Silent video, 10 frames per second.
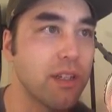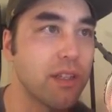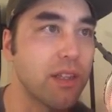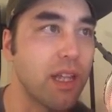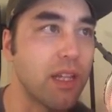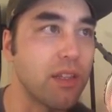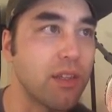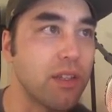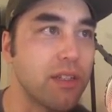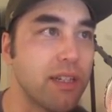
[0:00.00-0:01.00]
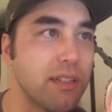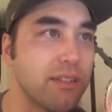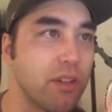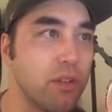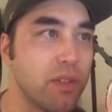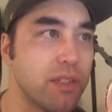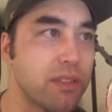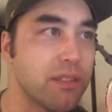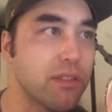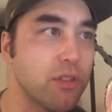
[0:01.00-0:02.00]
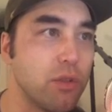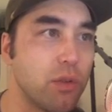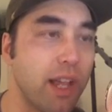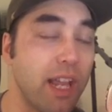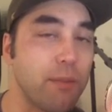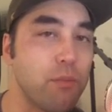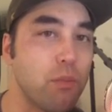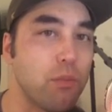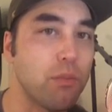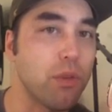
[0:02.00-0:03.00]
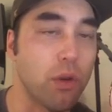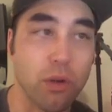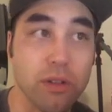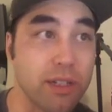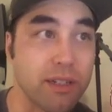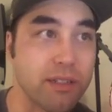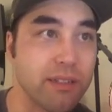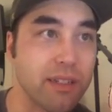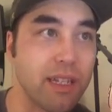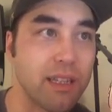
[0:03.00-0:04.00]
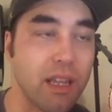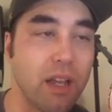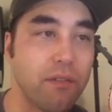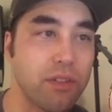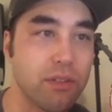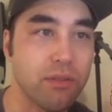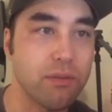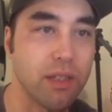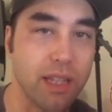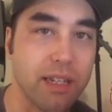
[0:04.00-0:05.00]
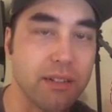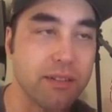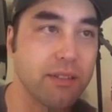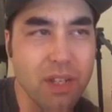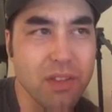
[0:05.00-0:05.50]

than the Denisovans who came the earliest and left the latest.